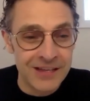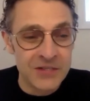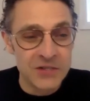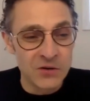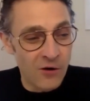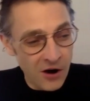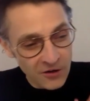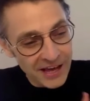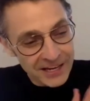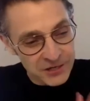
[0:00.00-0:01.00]
So
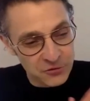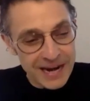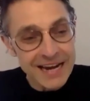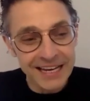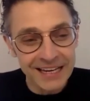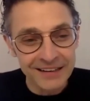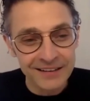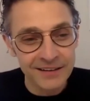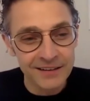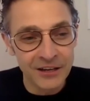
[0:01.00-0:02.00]
all that training
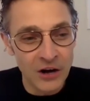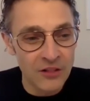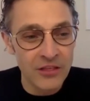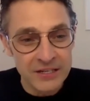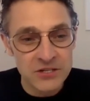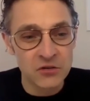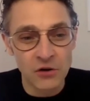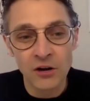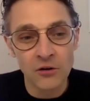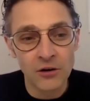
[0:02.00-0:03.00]
and all that
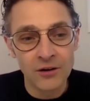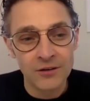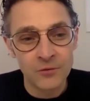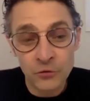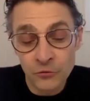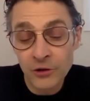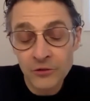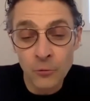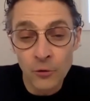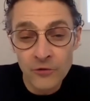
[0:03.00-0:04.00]
struggle was
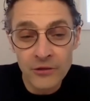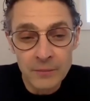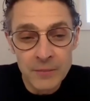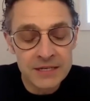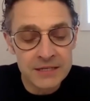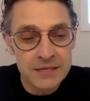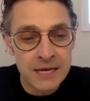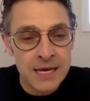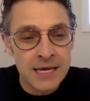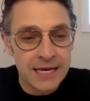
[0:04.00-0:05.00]
really worth it, because
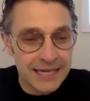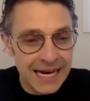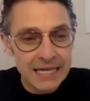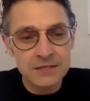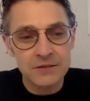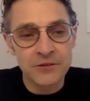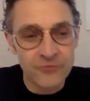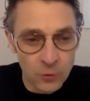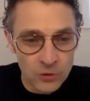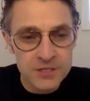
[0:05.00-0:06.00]
it constantly
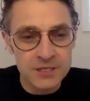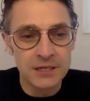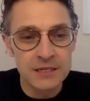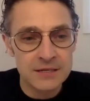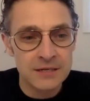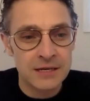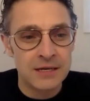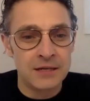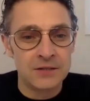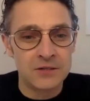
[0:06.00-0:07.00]
forced us
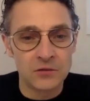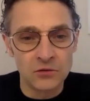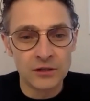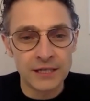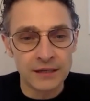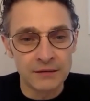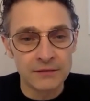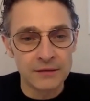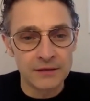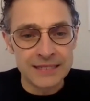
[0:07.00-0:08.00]
to look at,
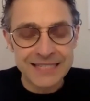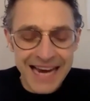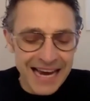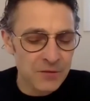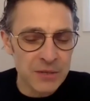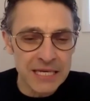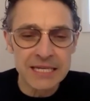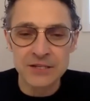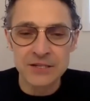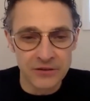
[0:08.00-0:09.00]
it's got to be
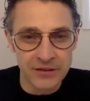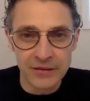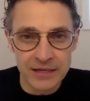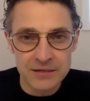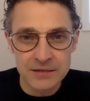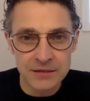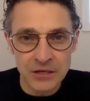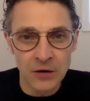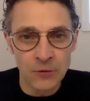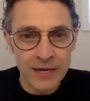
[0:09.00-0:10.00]
easier than this.
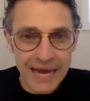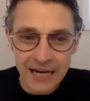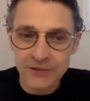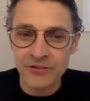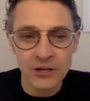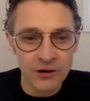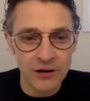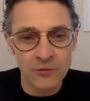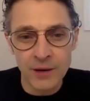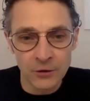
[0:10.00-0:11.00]
You know, we got to figure
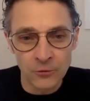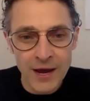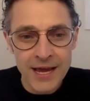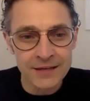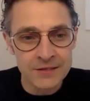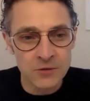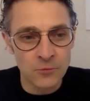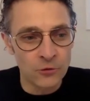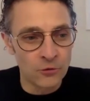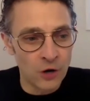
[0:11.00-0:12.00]
out a better way. And so
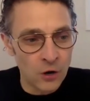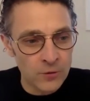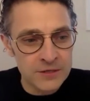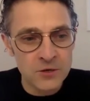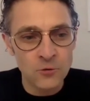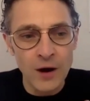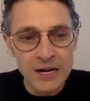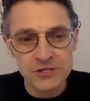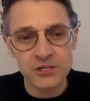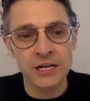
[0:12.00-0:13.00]
we were always
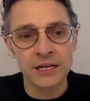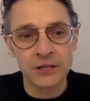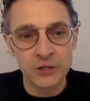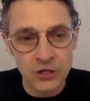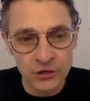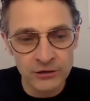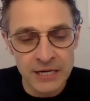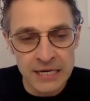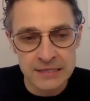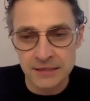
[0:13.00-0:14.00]
questioning and
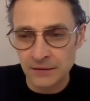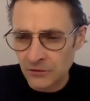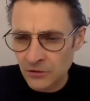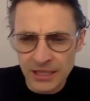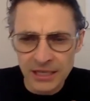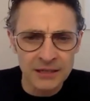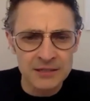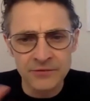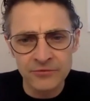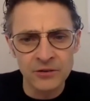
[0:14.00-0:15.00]
curious and looking
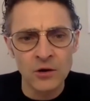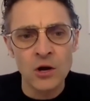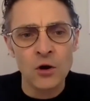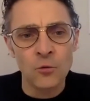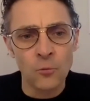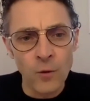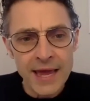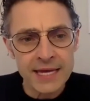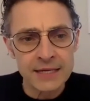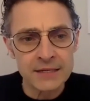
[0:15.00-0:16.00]
at different
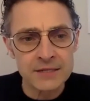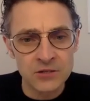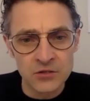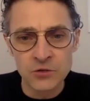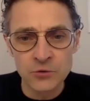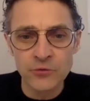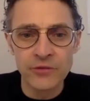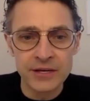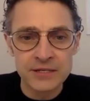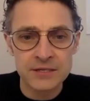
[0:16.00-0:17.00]
ways to do
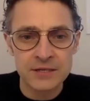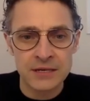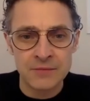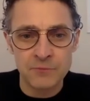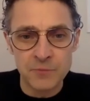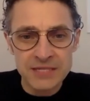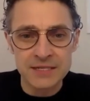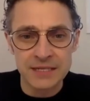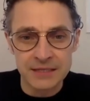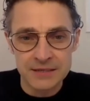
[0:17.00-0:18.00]
this
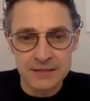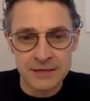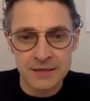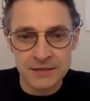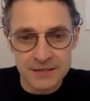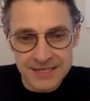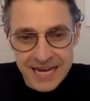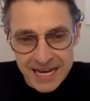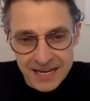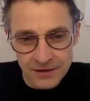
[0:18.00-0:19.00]
business, to
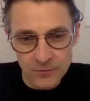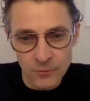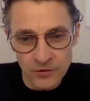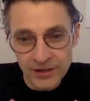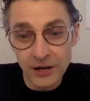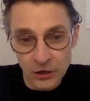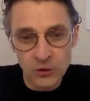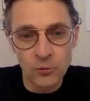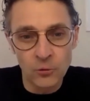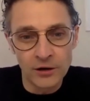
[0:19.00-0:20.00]
stay within our
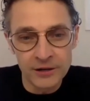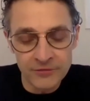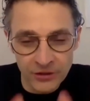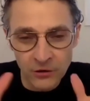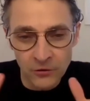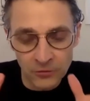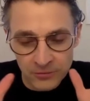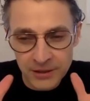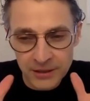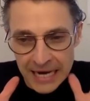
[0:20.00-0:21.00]
core, even though
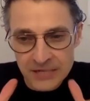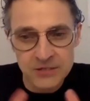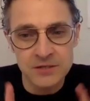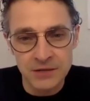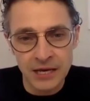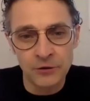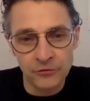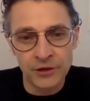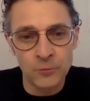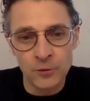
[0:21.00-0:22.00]
consciously, I
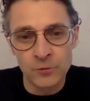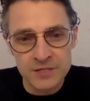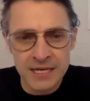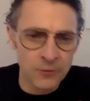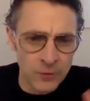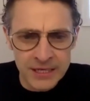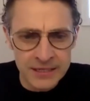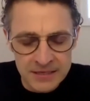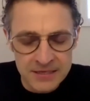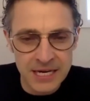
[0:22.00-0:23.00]
don't think we were saying we
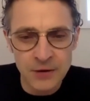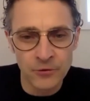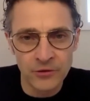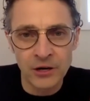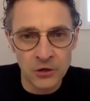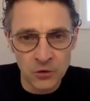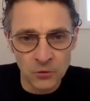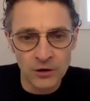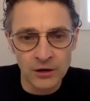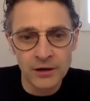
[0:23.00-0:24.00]
need to stay within our
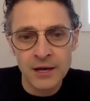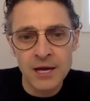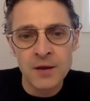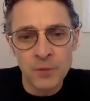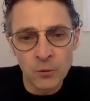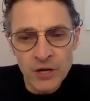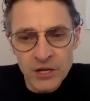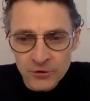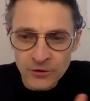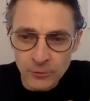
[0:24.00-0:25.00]
core, but we
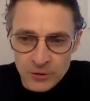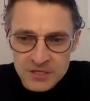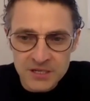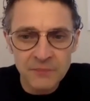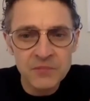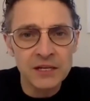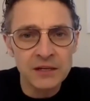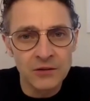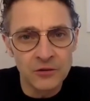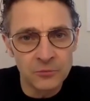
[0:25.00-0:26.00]
knew there was something to this